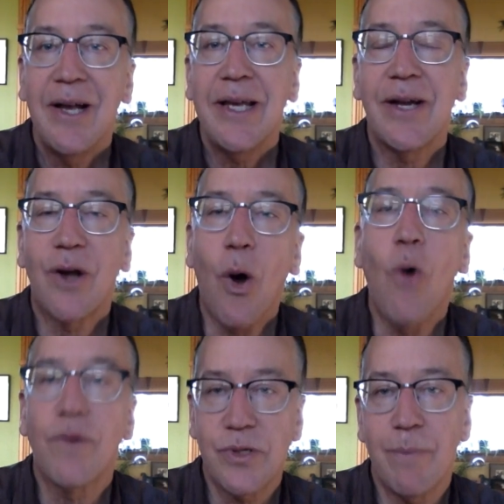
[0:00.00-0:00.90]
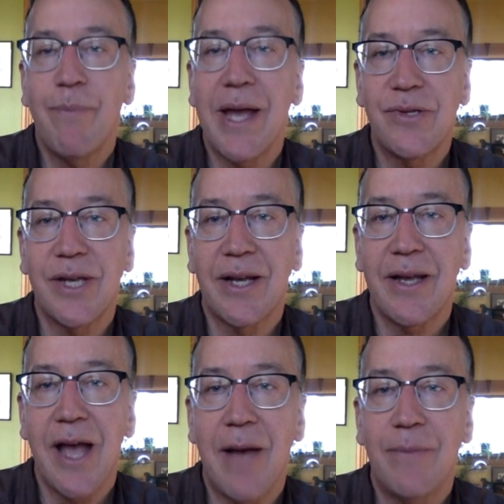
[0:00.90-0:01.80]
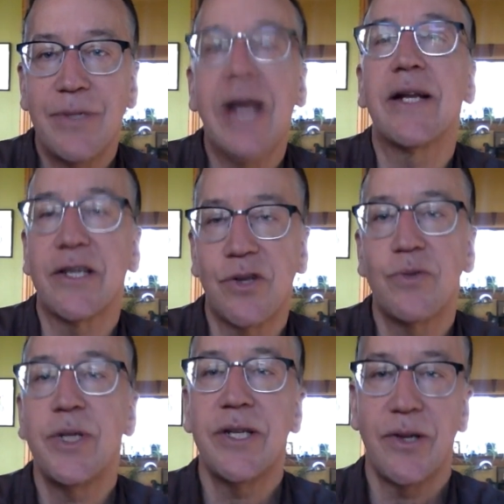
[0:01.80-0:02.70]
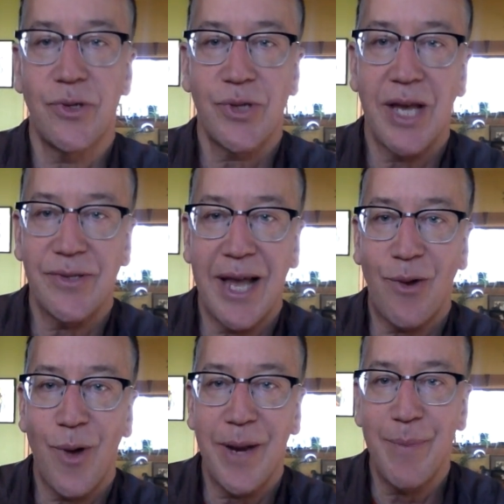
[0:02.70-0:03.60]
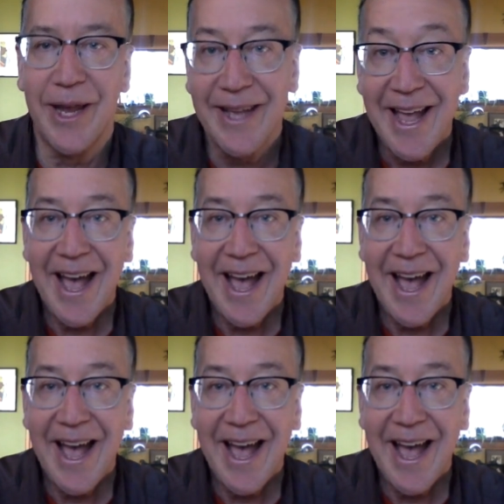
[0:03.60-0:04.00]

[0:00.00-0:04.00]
Go over some basic techniques, because we did discuss that quite a bit.